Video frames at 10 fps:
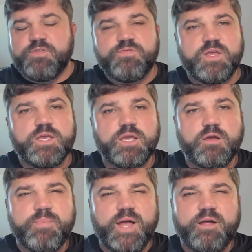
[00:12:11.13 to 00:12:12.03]
thinking
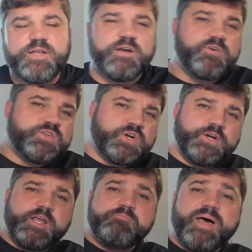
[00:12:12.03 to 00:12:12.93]
about, never
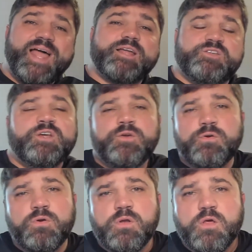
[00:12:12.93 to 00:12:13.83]
turning back
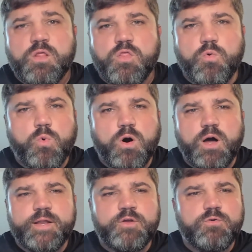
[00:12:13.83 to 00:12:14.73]
to the
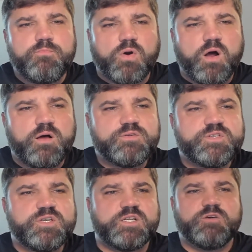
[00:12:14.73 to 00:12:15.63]
one who brought
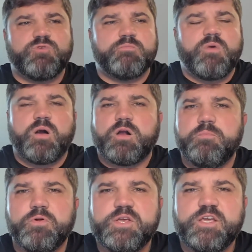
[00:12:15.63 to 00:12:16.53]
such a
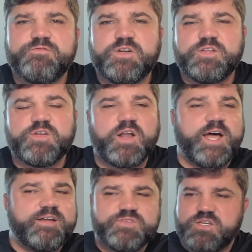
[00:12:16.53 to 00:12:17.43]
remarkable gift into their
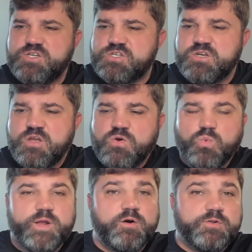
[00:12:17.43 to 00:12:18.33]
lives. They just
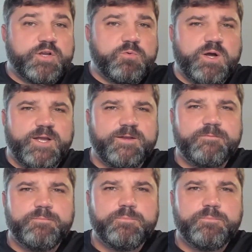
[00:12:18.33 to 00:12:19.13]
went on their way.